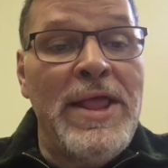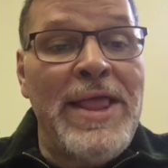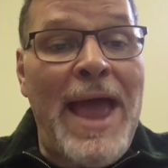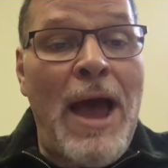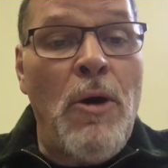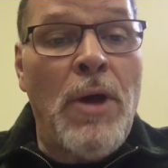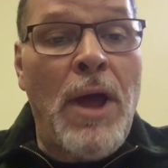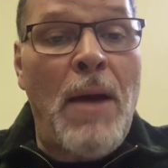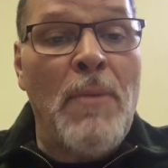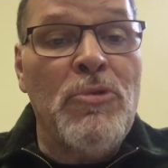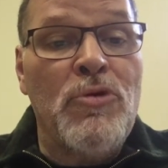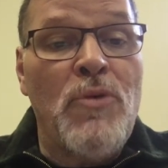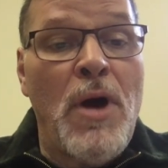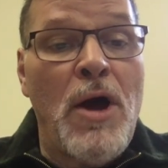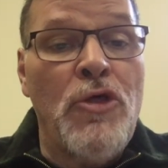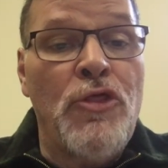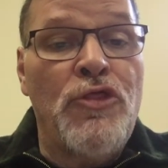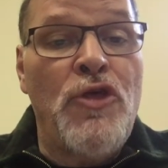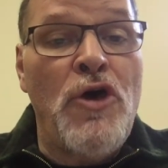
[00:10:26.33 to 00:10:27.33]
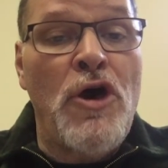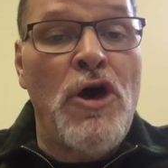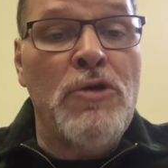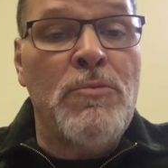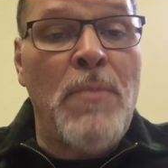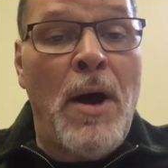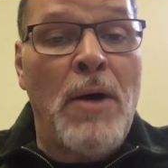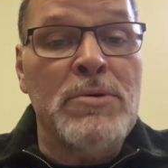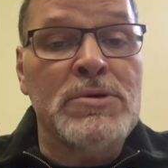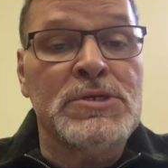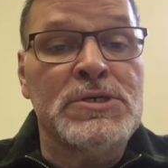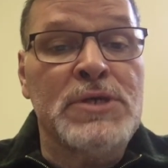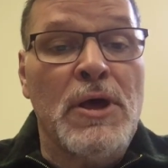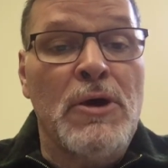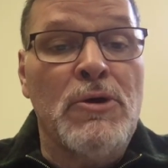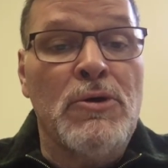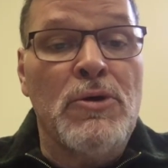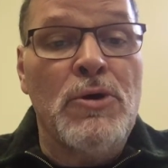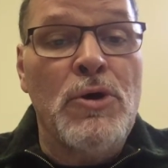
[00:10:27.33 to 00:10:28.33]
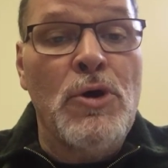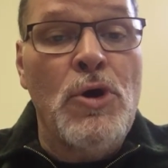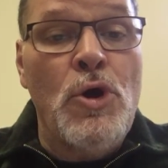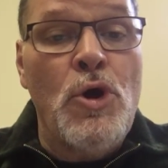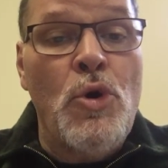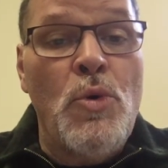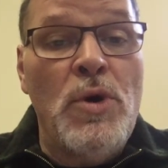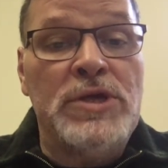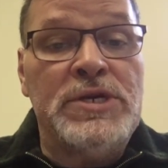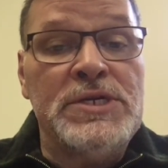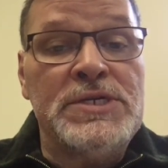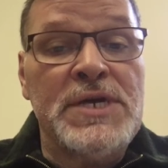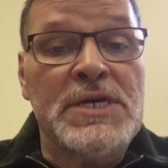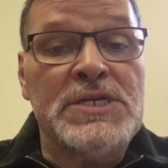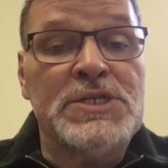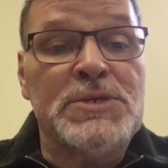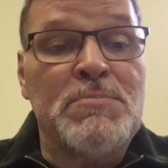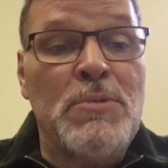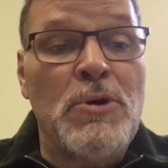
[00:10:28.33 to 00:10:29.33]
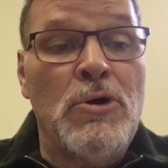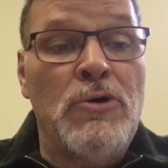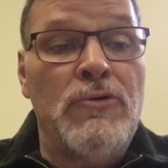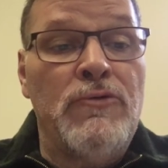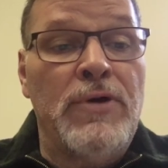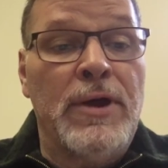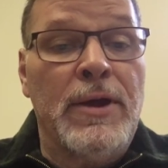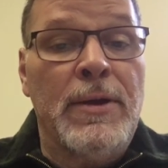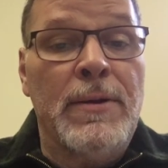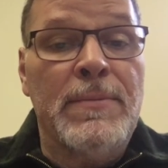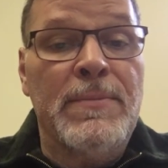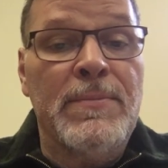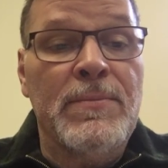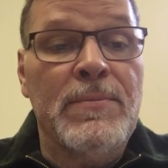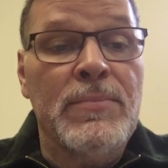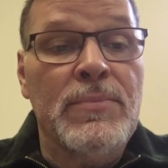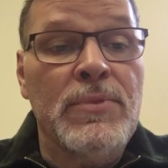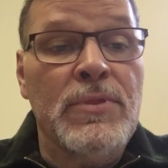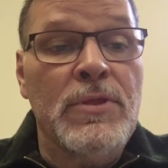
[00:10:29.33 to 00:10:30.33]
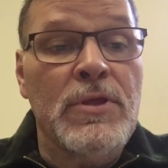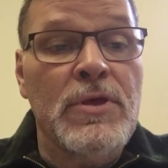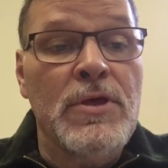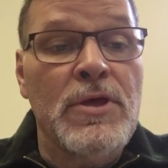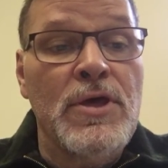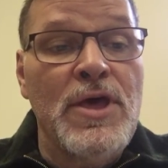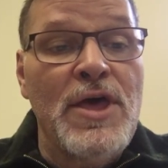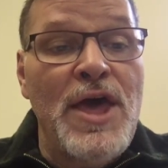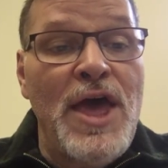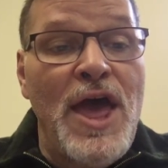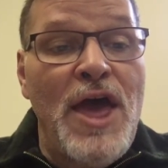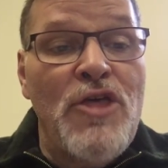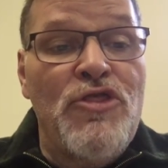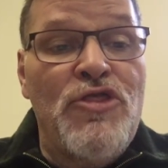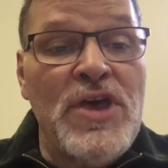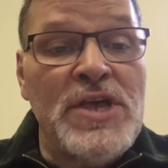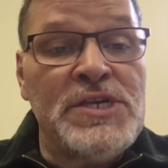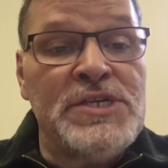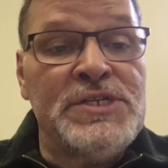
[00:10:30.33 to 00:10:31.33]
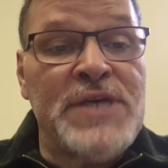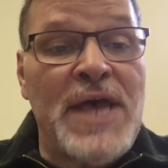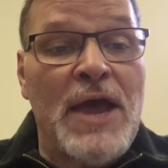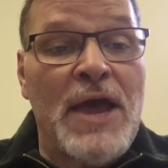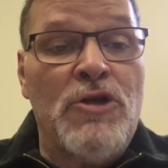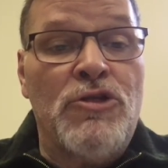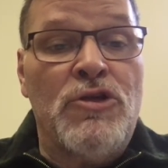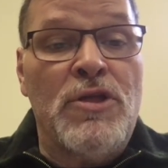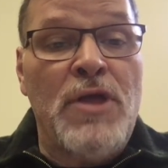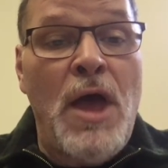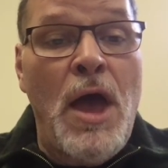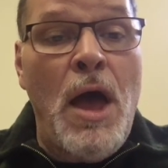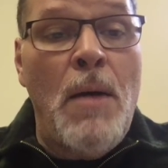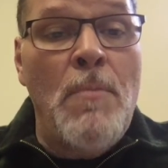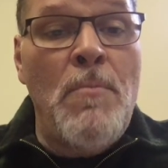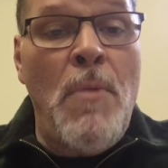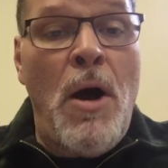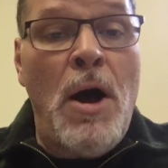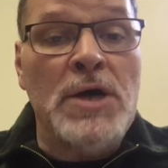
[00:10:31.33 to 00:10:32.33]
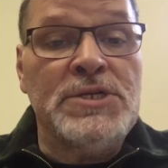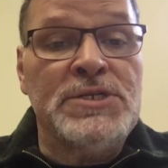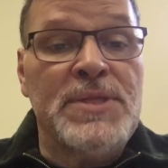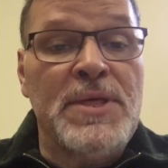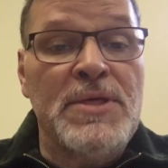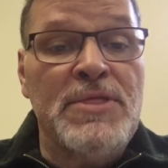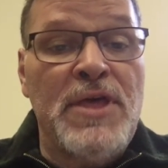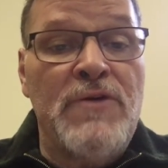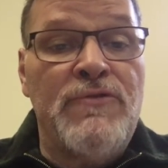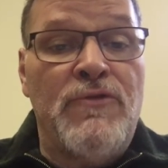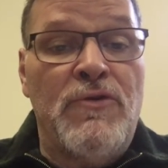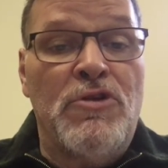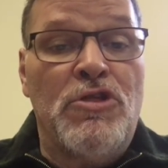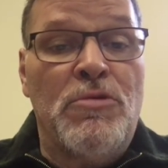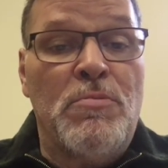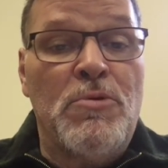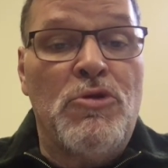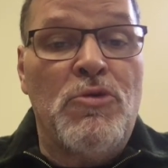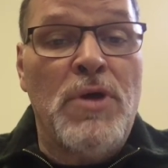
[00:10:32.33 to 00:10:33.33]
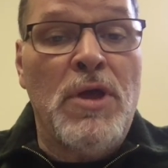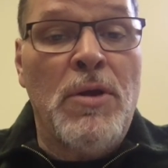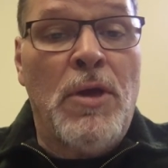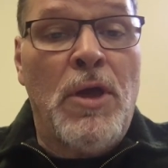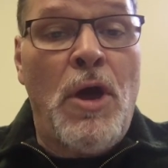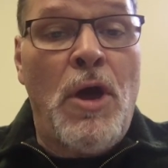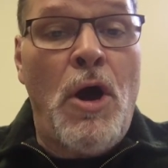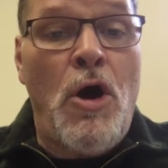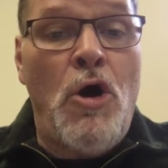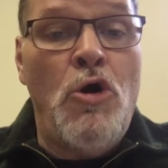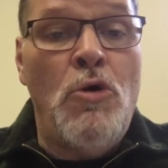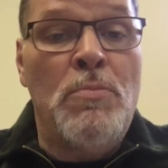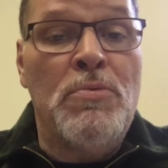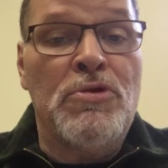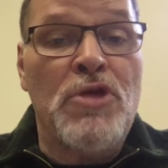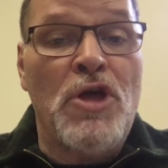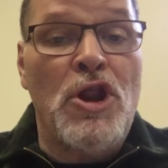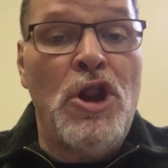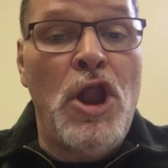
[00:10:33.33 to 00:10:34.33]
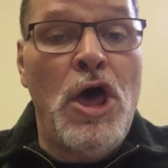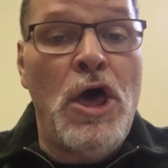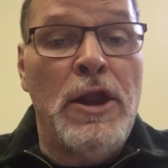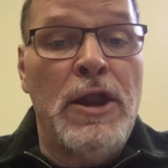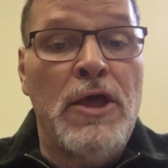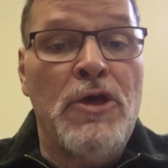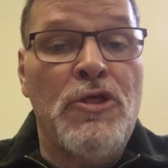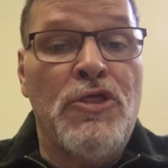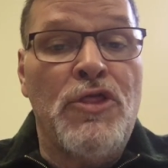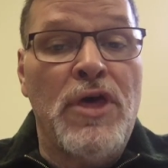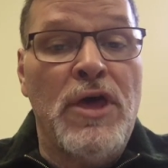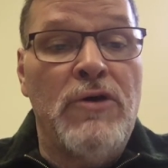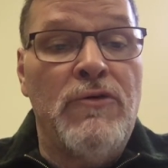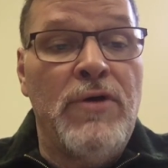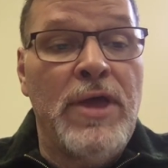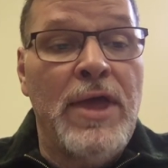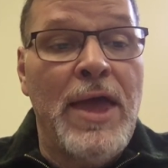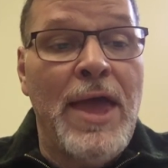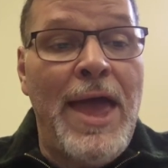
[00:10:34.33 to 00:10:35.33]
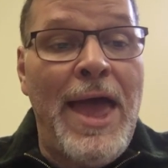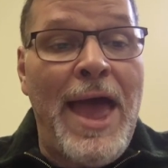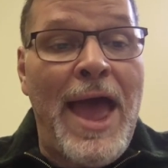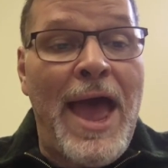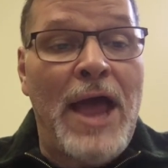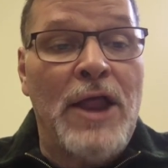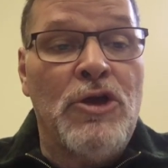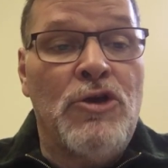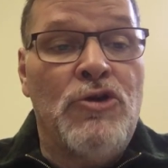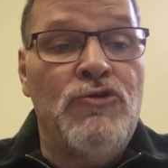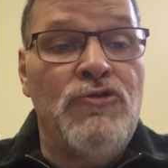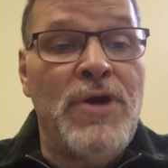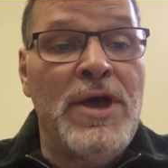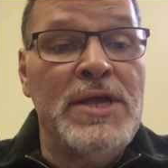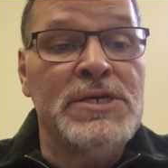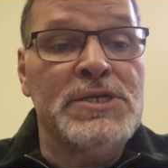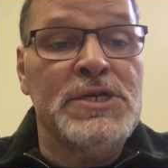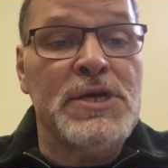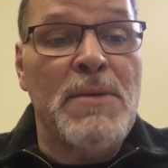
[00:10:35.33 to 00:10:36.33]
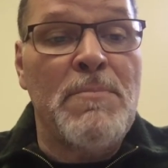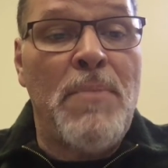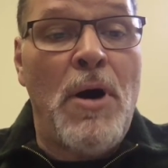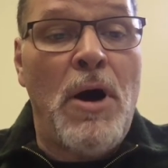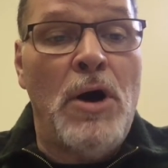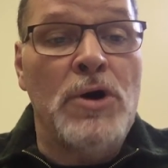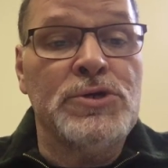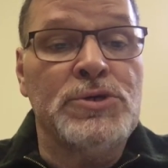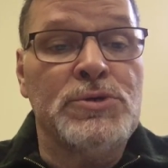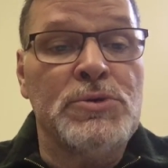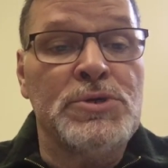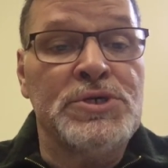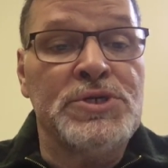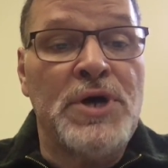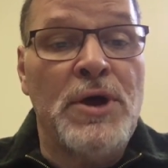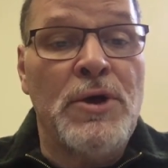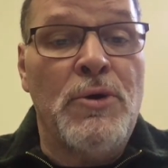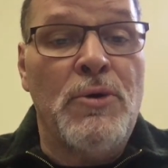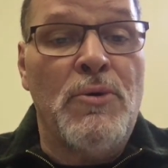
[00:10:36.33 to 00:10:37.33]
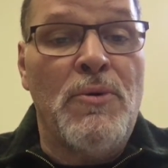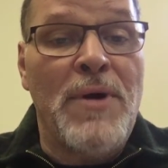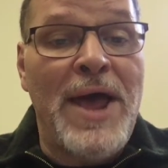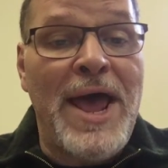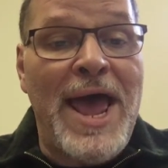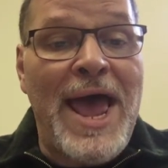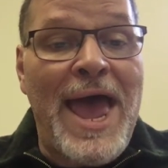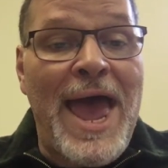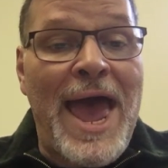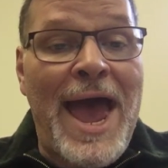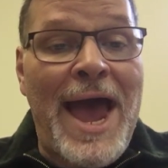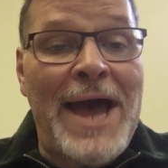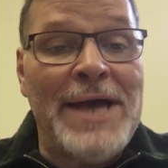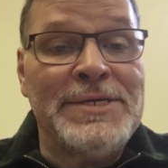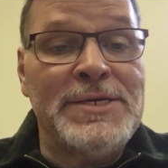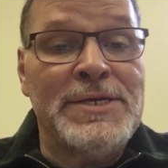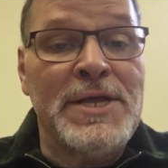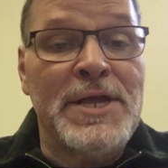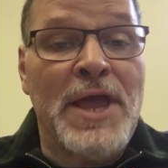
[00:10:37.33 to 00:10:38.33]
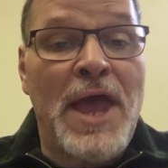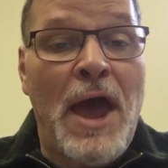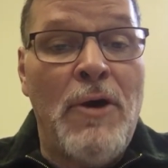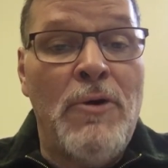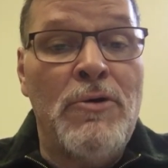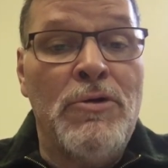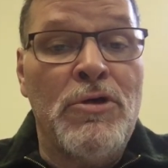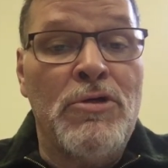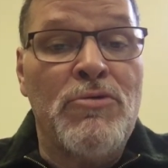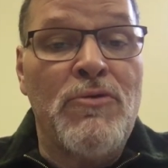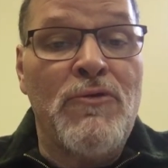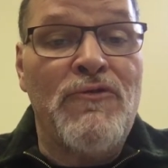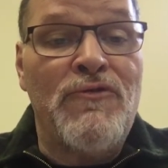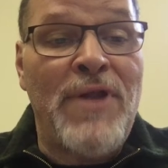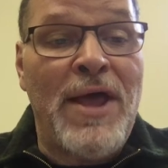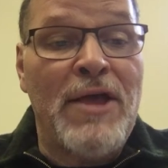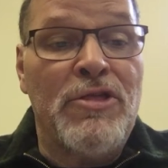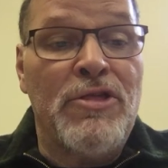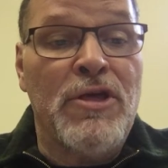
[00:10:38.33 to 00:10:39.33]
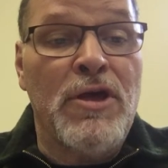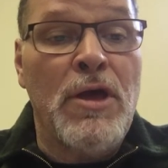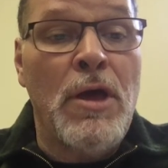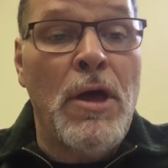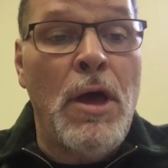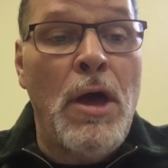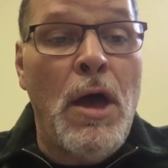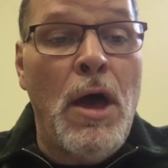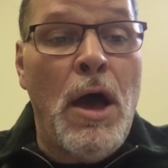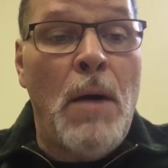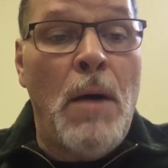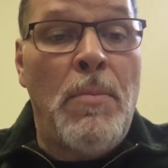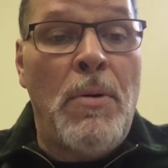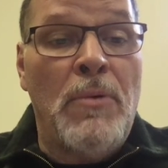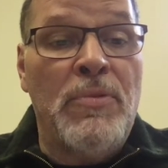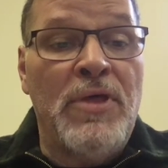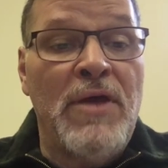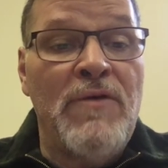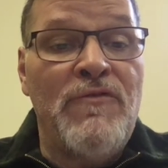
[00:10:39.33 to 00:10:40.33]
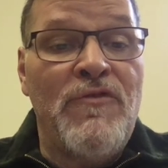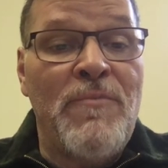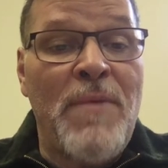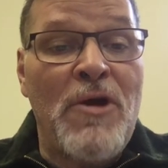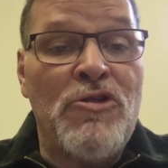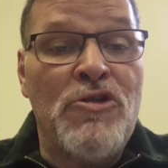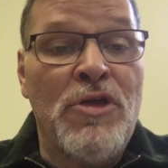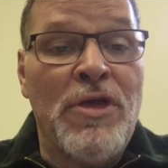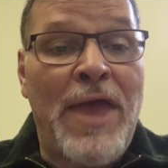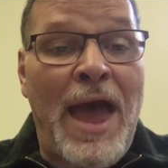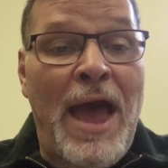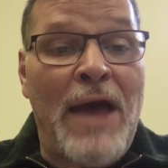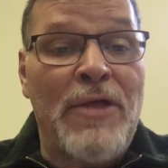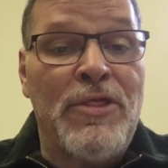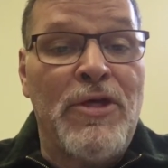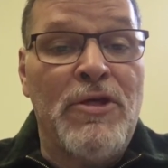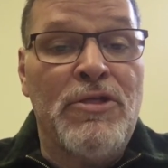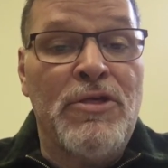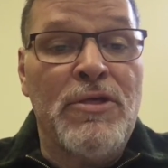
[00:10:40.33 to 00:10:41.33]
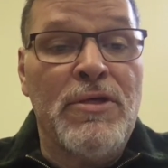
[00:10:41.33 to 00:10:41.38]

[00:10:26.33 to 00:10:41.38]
now come to our third milestone, which is exploring. This section marks the difference between Kolb's learning theory and Green's pastoral cycle, as it encourages reflecting upon the information gathered